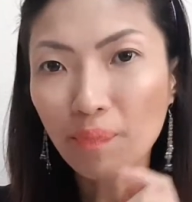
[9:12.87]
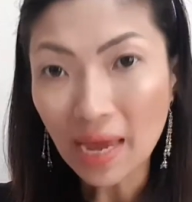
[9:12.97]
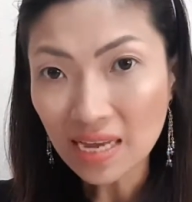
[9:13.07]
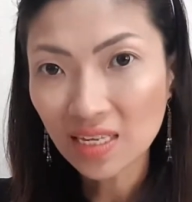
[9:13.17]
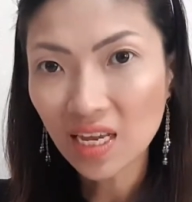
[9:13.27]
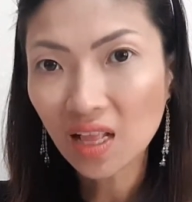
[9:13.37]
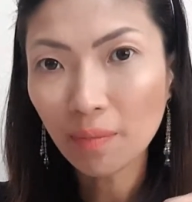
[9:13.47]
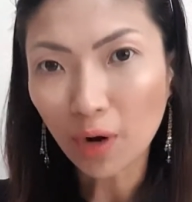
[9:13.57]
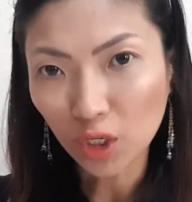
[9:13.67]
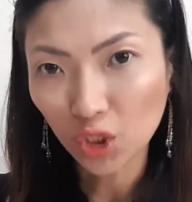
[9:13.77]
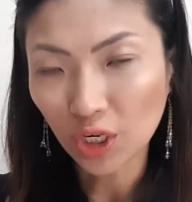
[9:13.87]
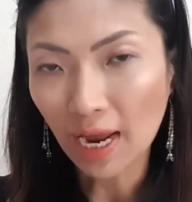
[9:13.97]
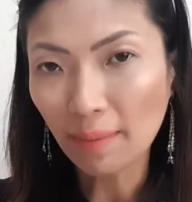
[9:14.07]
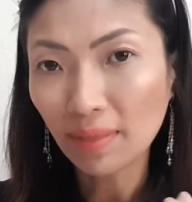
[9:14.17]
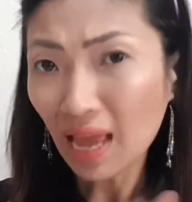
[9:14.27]
basil,
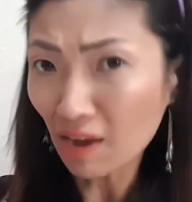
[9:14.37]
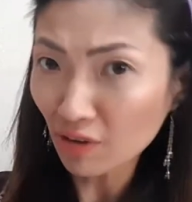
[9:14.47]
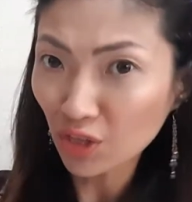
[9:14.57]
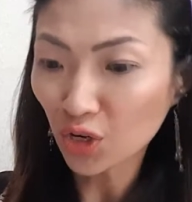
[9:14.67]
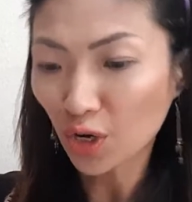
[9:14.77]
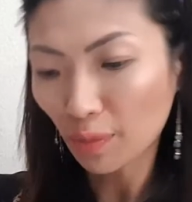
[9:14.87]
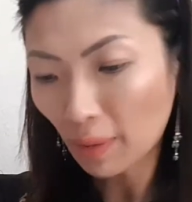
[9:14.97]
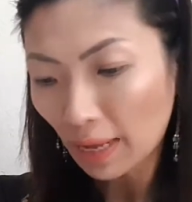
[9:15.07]
marjoram, lavender,